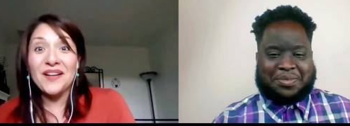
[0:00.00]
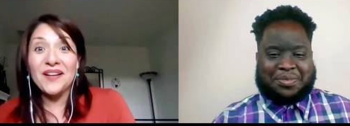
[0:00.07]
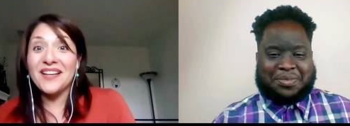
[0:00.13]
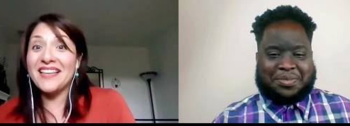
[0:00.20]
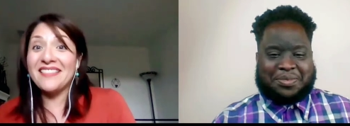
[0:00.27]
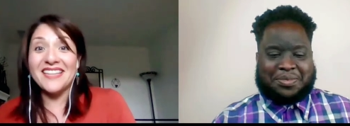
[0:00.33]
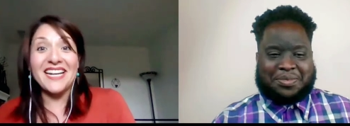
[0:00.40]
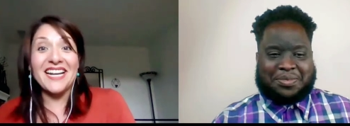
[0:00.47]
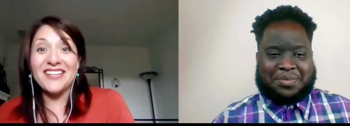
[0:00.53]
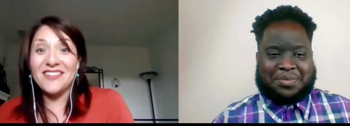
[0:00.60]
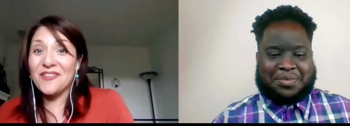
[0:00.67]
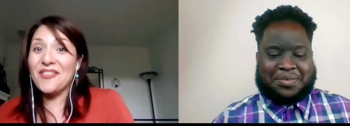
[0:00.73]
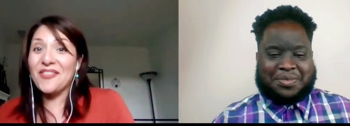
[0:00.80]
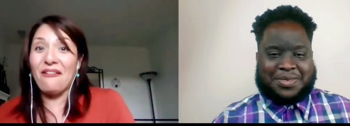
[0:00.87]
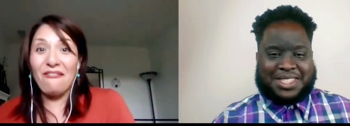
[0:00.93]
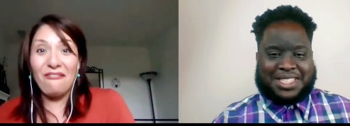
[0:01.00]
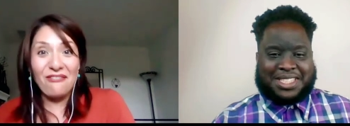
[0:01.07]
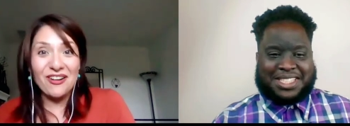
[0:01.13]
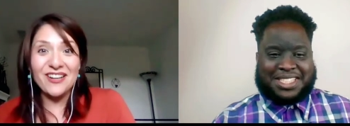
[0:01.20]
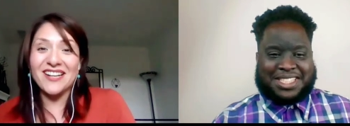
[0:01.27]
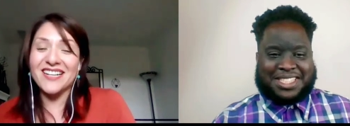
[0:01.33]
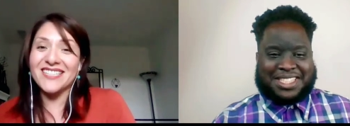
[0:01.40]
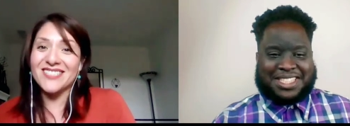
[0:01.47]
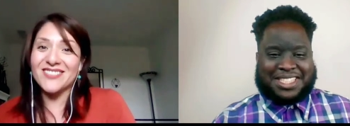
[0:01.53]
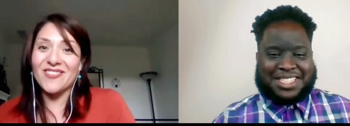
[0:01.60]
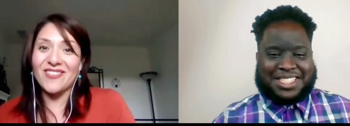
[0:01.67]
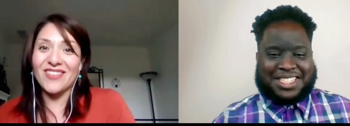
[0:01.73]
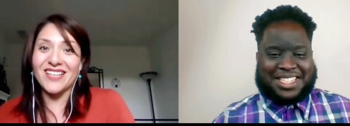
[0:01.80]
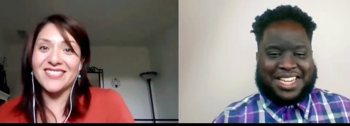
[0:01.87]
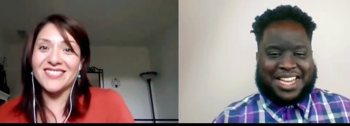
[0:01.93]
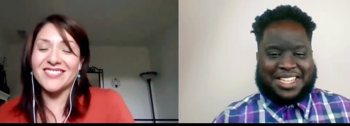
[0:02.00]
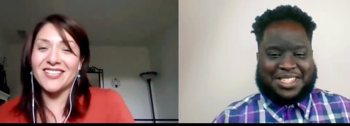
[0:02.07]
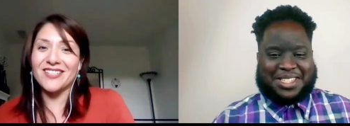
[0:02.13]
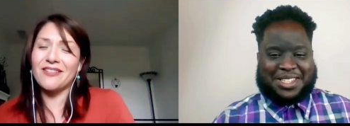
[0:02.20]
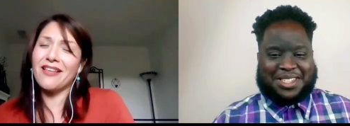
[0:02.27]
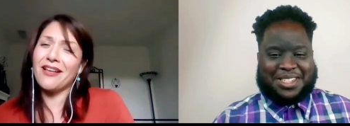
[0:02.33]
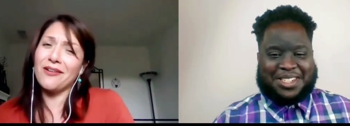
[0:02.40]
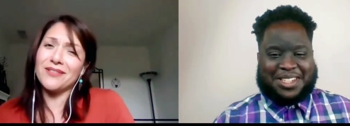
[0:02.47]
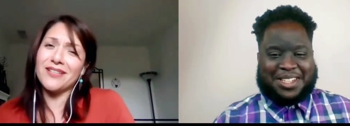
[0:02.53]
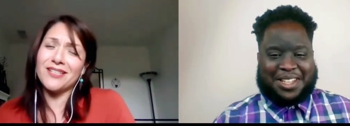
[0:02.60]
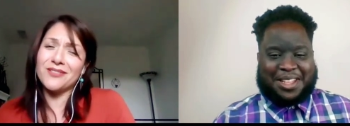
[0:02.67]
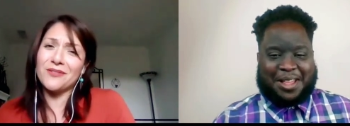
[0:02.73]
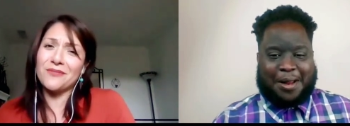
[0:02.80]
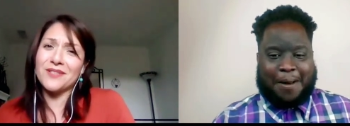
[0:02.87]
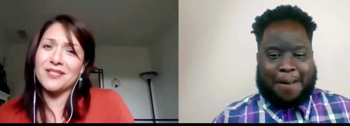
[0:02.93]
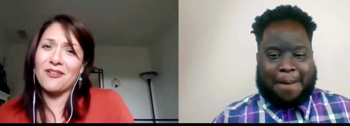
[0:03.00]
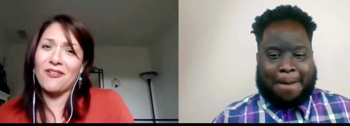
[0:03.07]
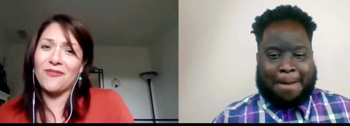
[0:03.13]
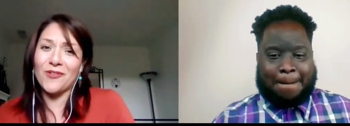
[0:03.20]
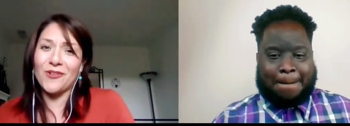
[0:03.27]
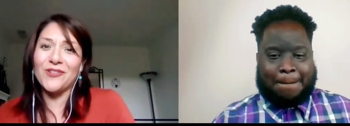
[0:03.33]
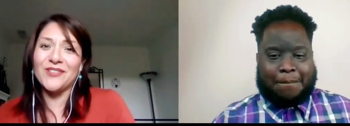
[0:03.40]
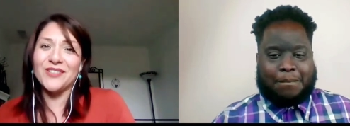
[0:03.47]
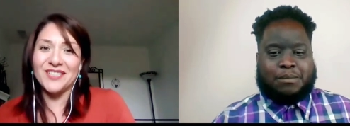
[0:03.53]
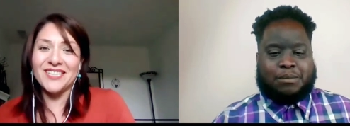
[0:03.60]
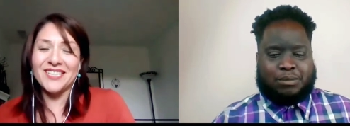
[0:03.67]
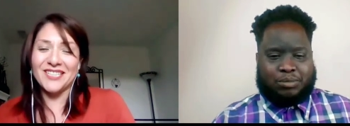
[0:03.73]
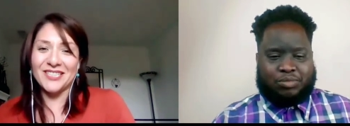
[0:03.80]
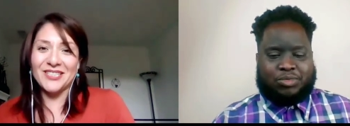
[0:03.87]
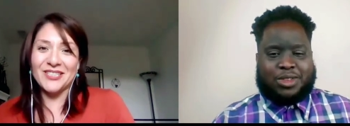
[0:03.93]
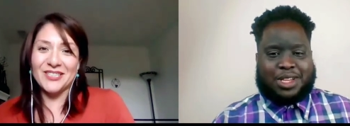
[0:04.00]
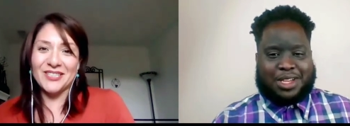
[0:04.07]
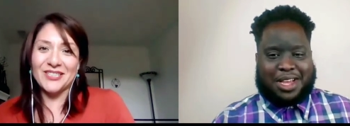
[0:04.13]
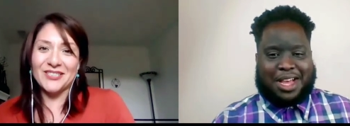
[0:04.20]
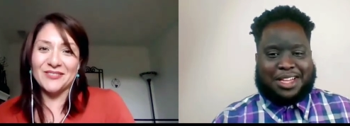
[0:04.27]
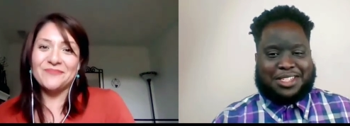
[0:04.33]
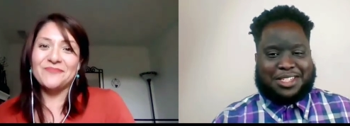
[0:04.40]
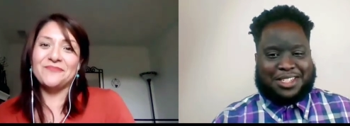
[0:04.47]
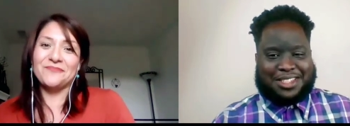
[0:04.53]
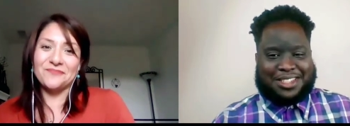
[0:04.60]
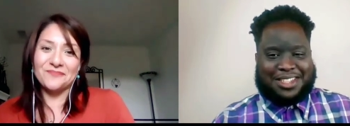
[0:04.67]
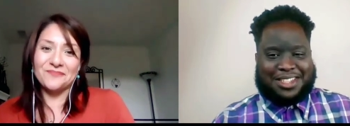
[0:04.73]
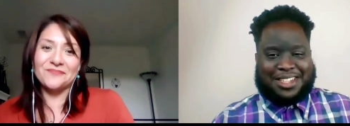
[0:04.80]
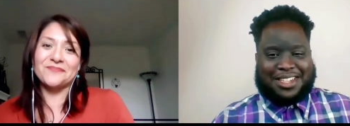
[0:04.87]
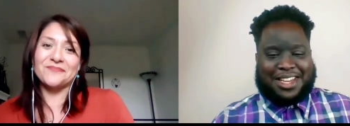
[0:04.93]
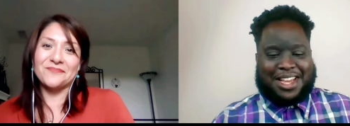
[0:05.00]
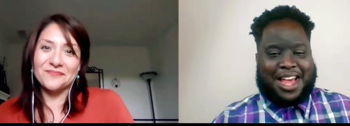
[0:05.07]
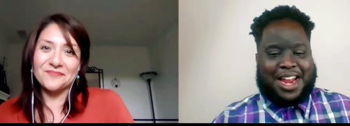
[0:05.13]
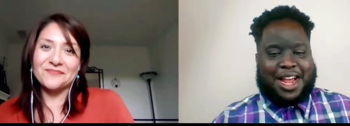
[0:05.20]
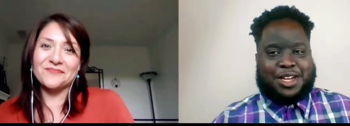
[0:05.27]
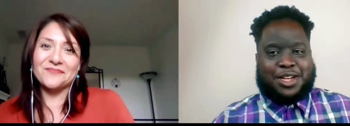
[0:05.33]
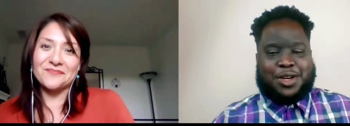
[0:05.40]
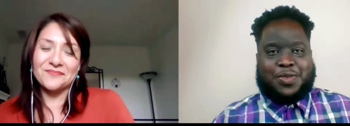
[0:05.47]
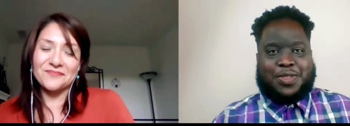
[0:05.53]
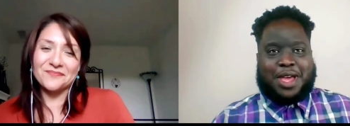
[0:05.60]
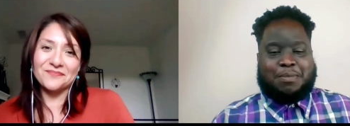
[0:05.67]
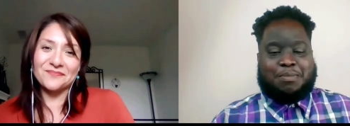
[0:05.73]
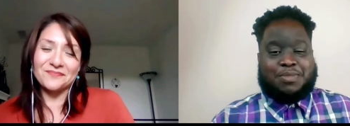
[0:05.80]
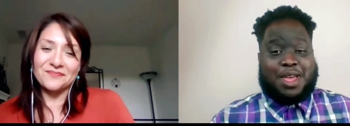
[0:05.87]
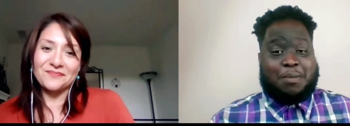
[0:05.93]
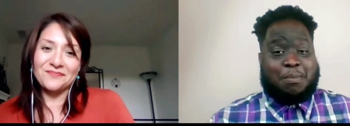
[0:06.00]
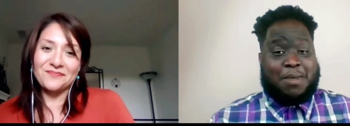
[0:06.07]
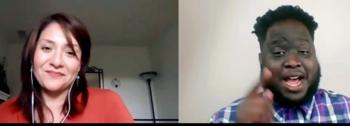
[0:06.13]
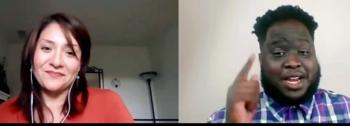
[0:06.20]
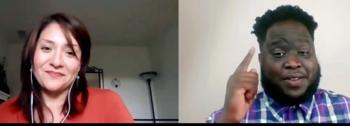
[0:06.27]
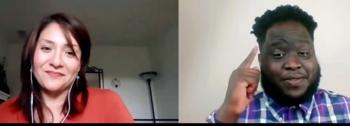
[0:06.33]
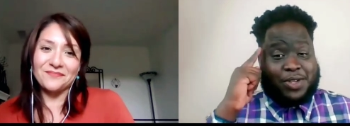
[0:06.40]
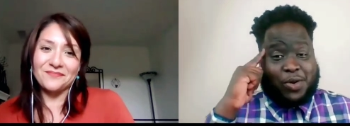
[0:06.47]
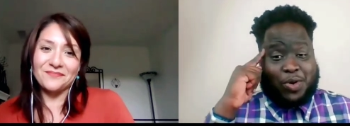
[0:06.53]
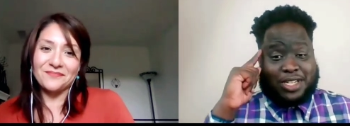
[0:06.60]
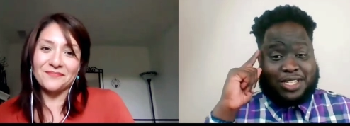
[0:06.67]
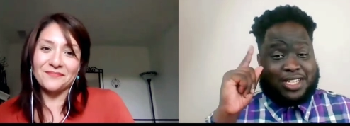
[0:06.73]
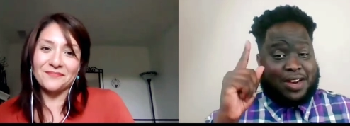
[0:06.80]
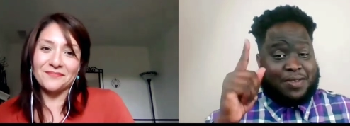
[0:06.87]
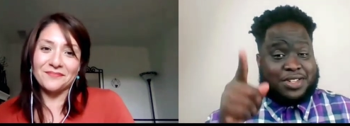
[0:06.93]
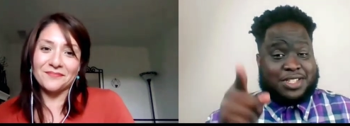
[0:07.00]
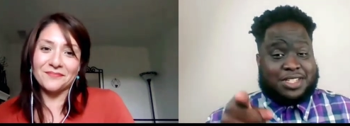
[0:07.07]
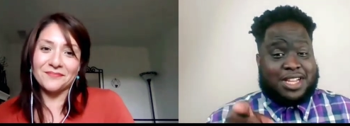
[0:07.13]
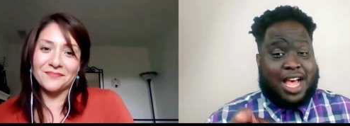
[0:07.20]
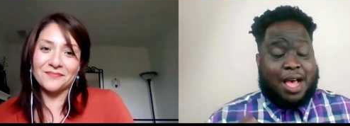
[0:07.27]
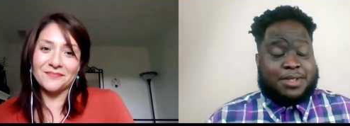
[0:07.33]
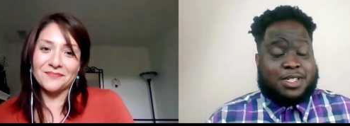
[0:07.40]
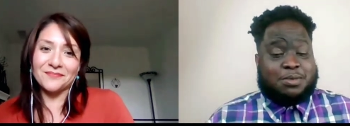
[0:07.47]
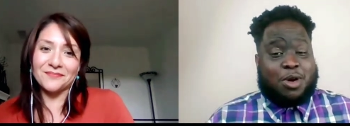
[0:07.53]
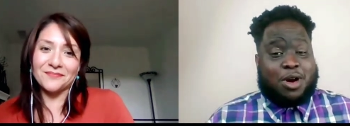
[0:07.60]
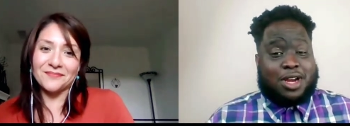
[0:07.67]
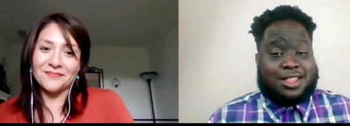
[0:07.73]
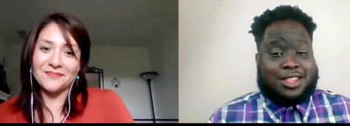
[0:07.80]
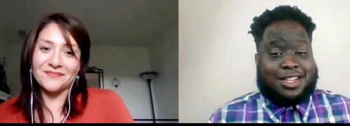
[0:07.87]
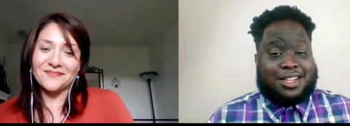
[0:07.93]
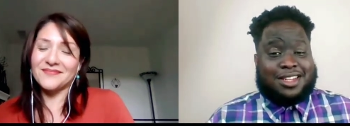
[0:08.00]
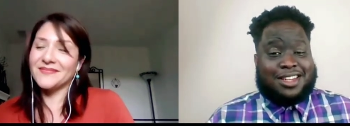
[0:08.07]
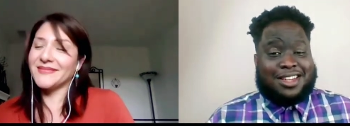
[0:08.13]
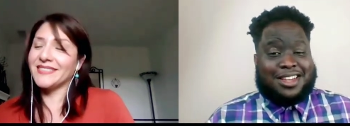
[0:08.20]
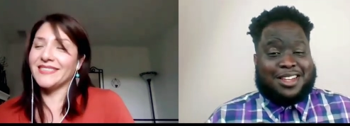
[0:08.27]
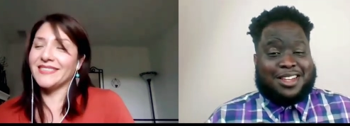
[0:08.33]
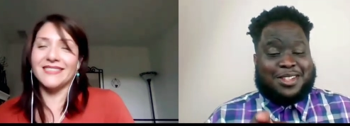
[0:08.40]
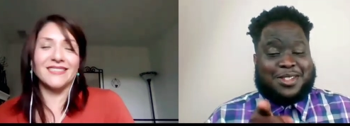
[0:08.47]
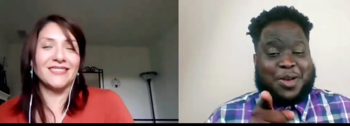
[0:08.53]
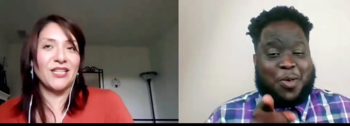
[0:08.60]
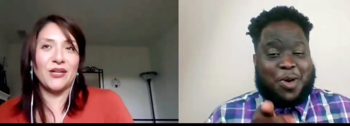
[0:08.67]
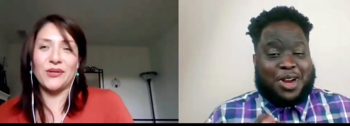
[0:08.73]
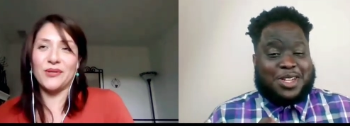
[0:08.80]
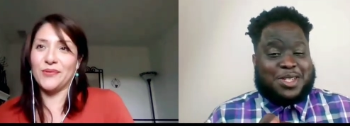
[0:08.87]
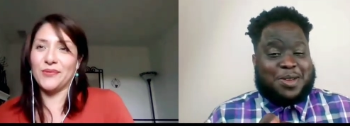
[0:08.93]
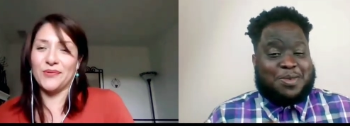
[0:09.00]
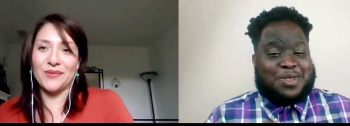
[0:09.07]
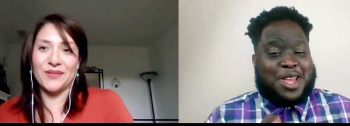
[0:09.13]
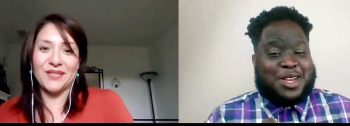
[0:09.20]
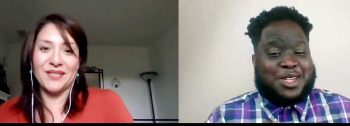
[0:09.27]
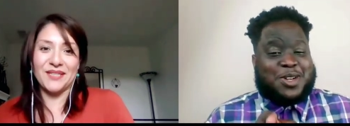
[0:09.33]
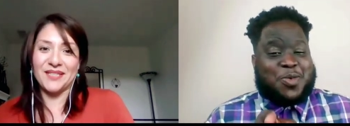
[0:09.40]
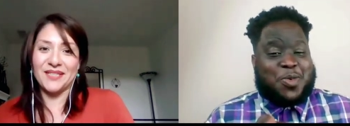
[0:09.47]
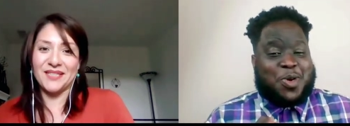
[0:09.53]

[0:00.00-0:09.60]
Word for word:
Speaker 1: and that I know that work. So that's that, that that's always helpful.
Speaker 2: Mm-hmm. Gotcha. And I know that that mind of yours never stops, Martha. Mm-hmm. So what are some things you're